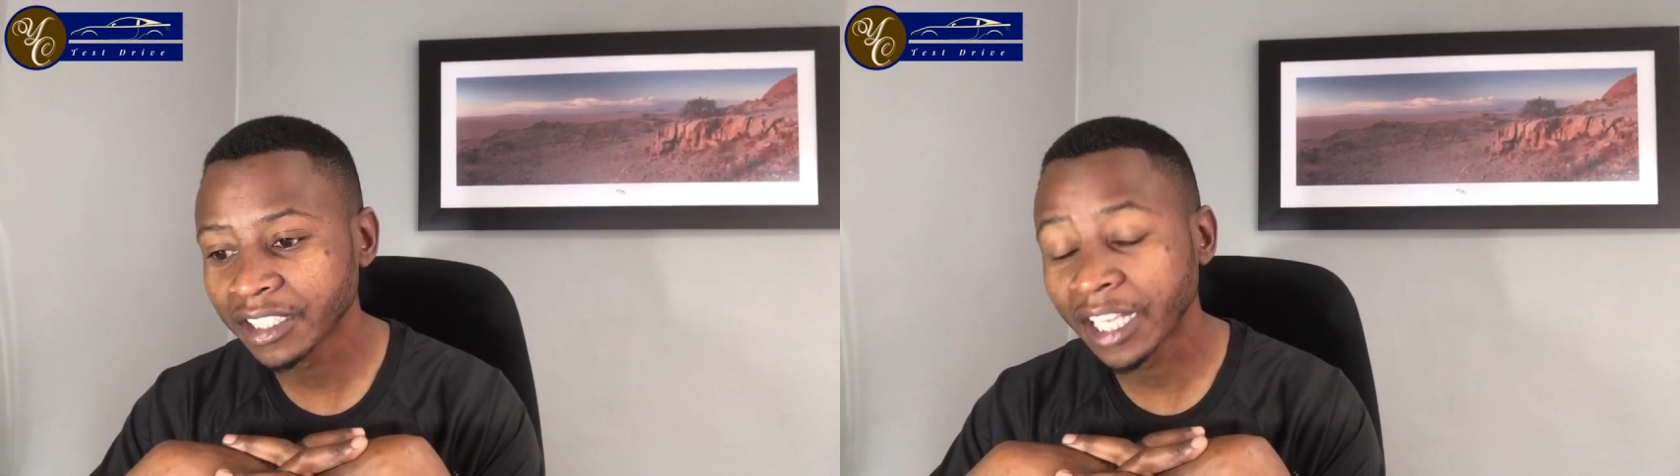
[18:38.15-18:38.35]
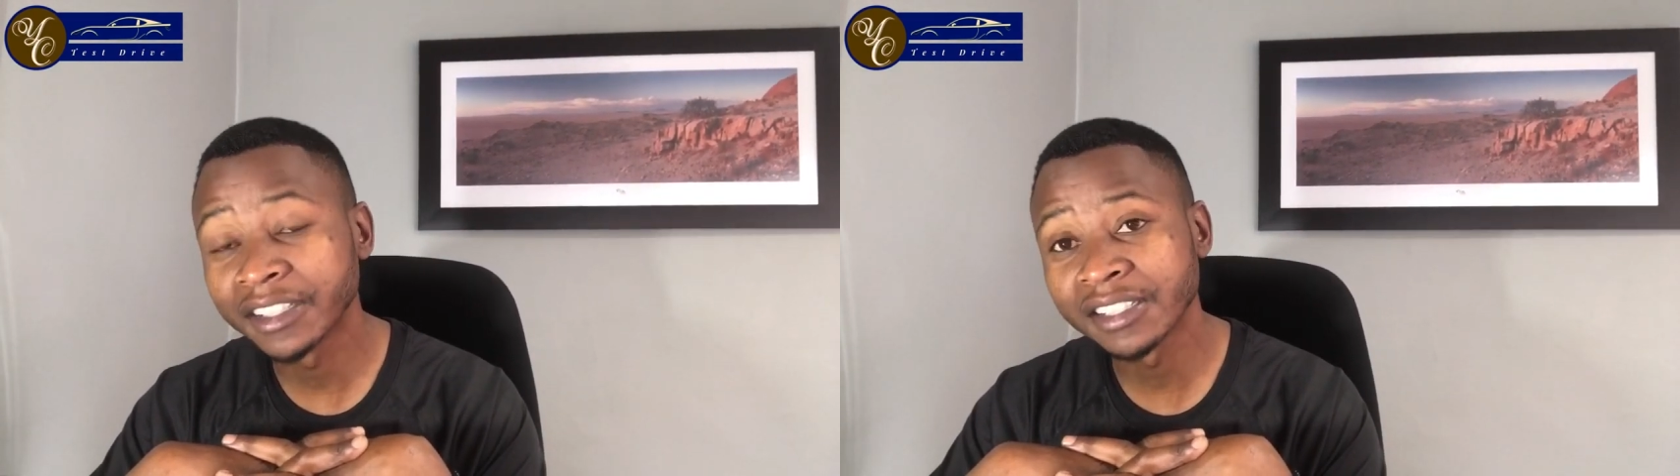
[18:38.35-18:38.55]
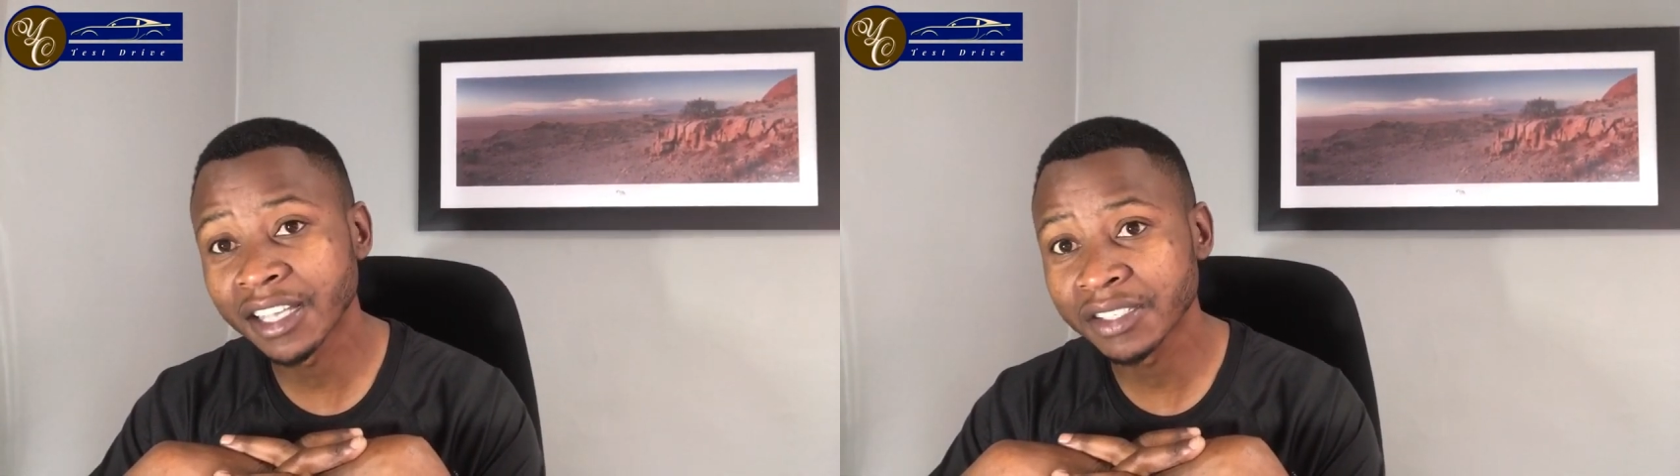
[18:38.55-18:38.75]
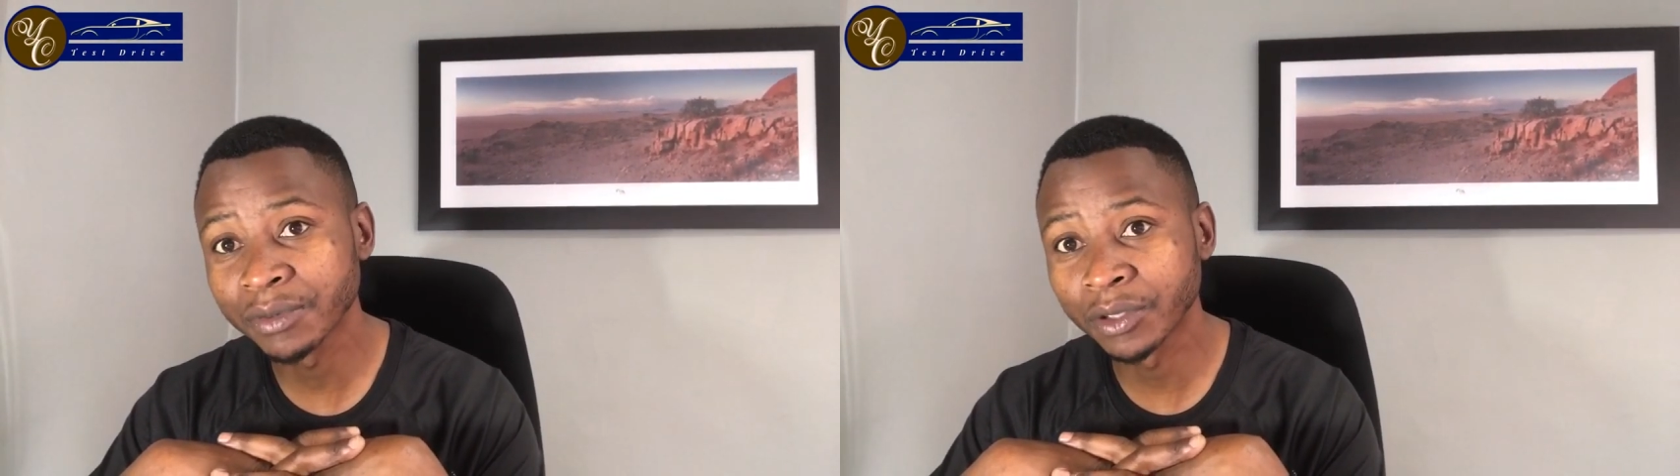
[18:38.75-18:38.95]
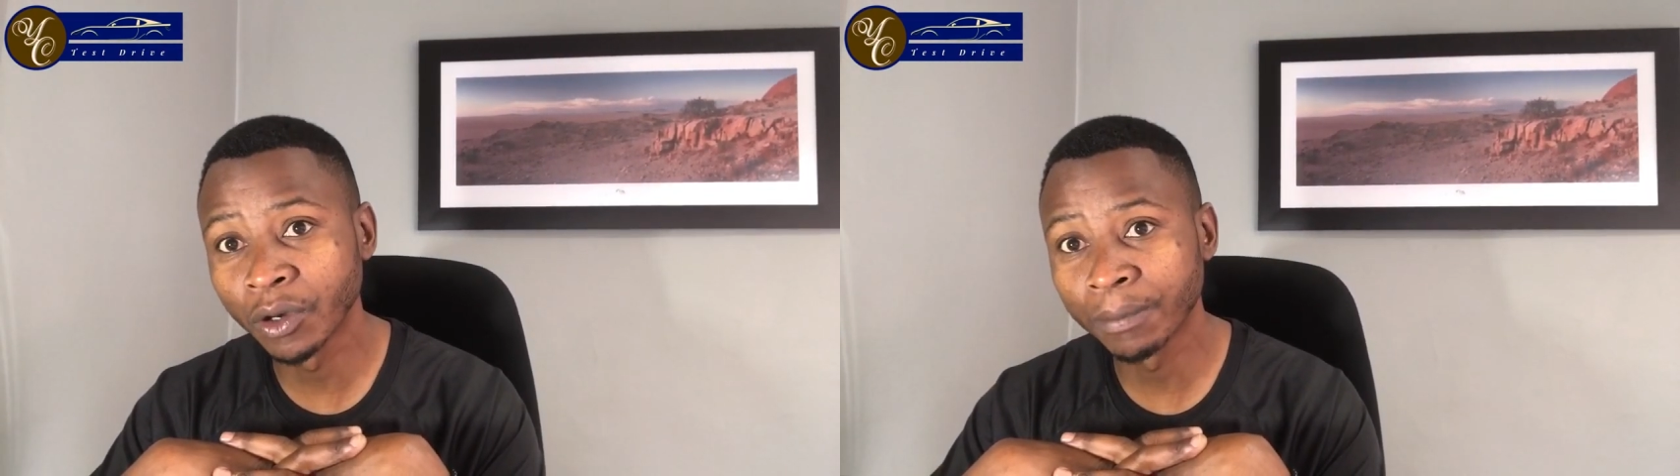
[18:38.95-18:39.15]
I discussed
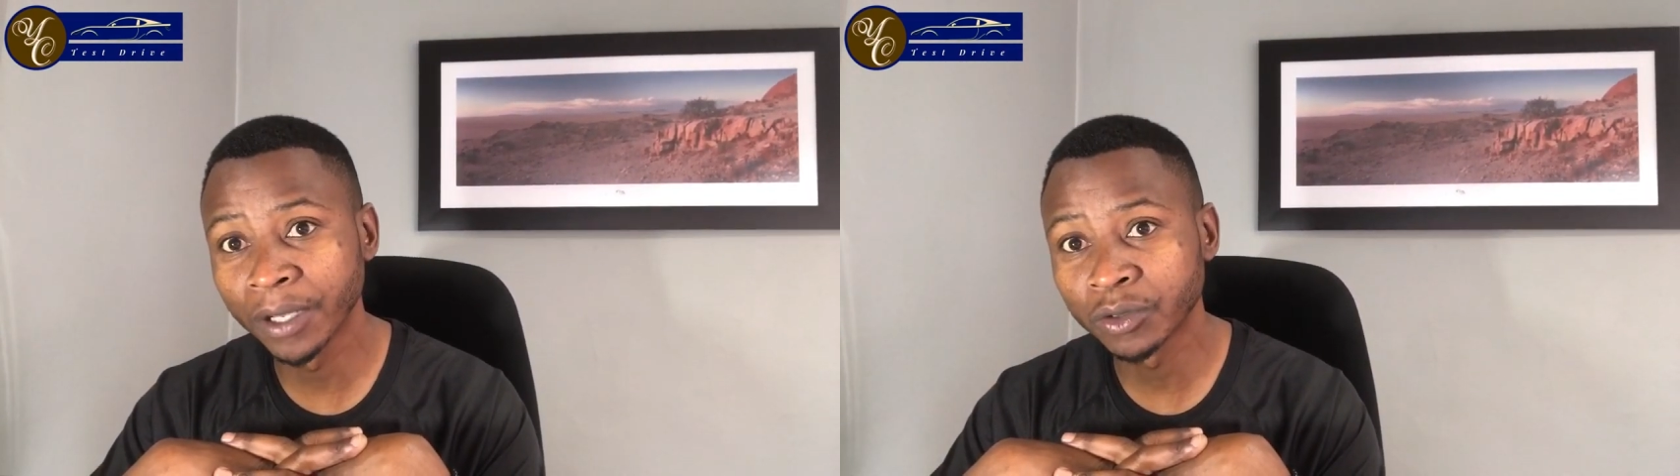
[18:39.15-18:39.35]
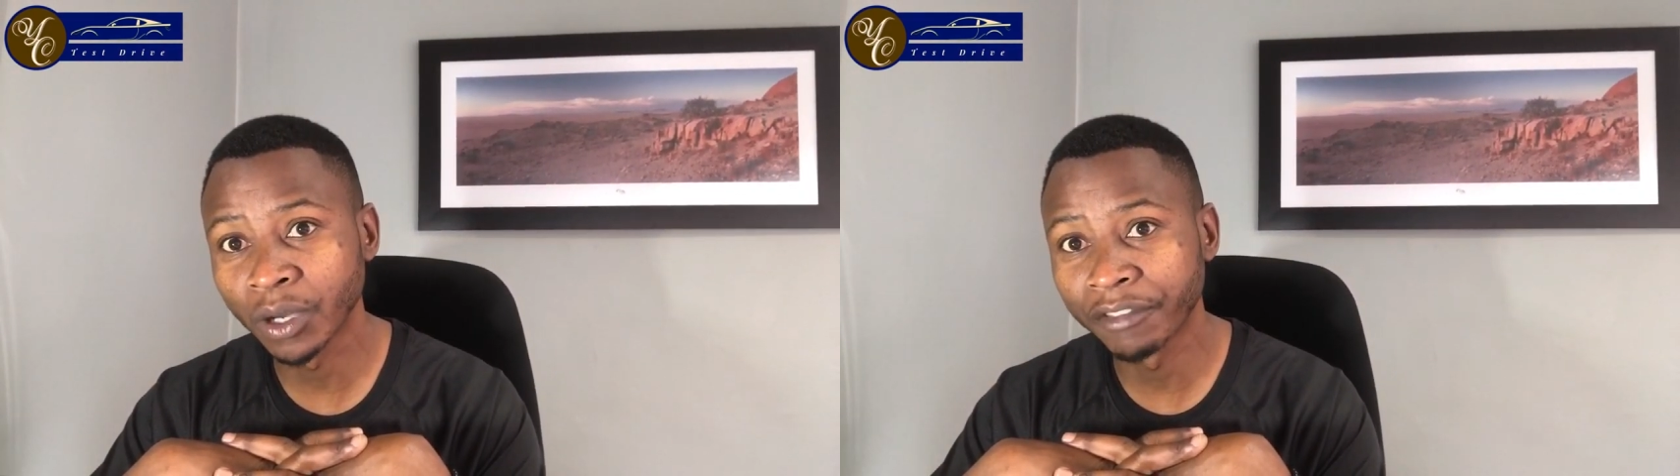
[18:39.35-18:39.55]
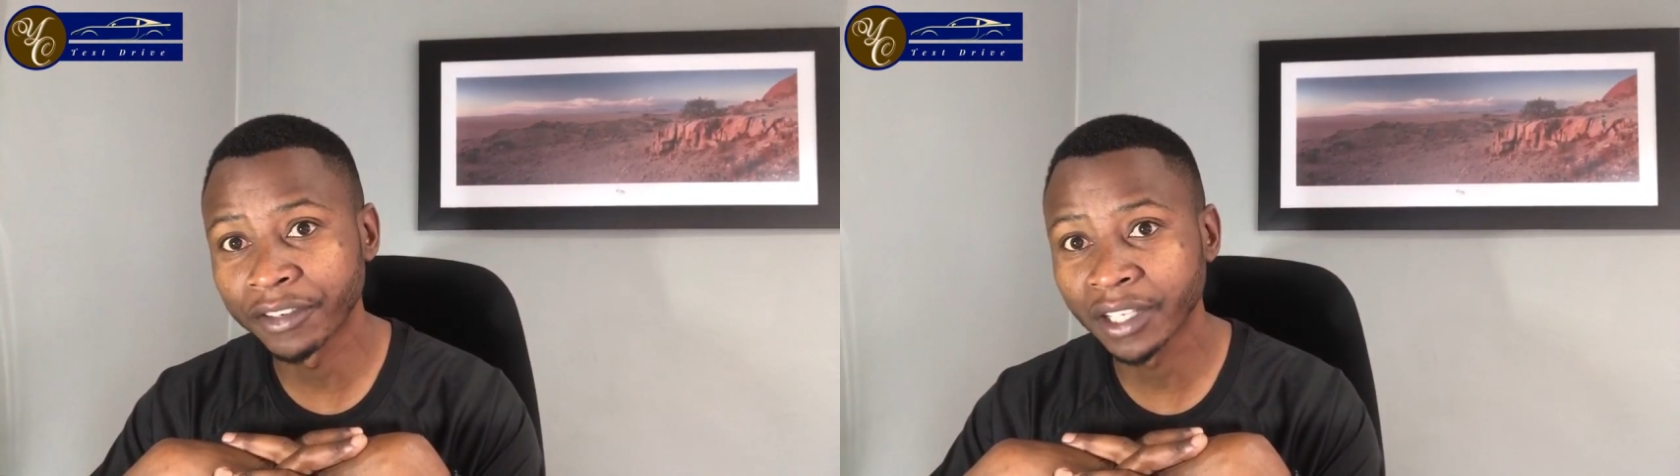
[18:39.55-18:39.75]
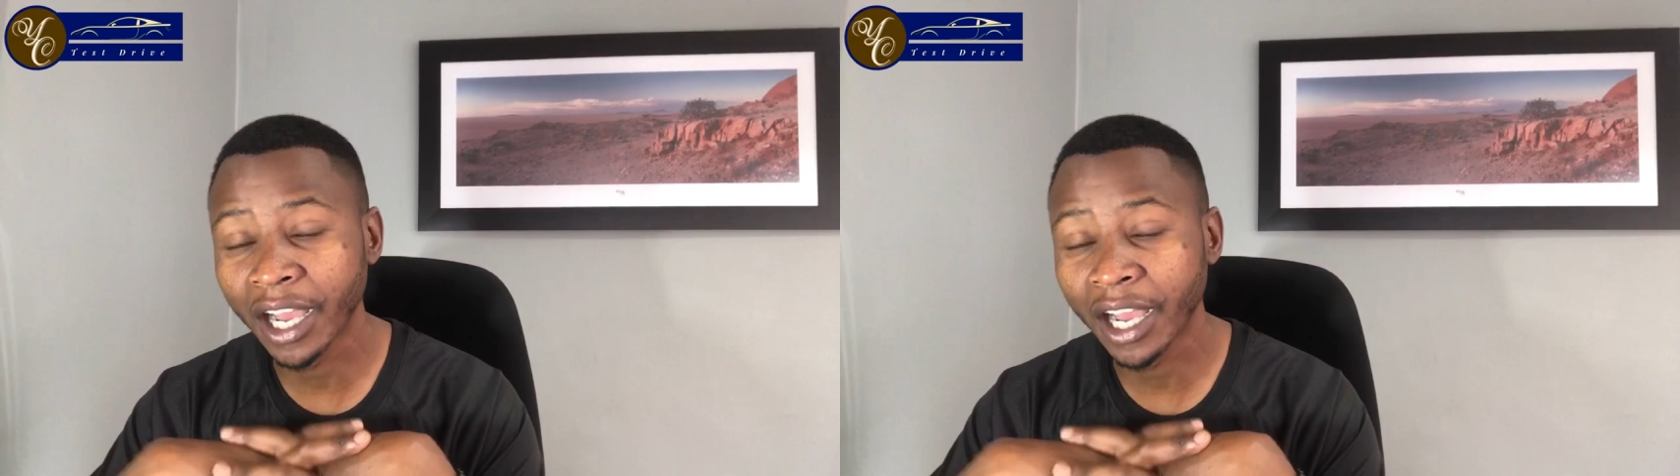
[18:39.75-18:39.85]
with Go Black to Africa.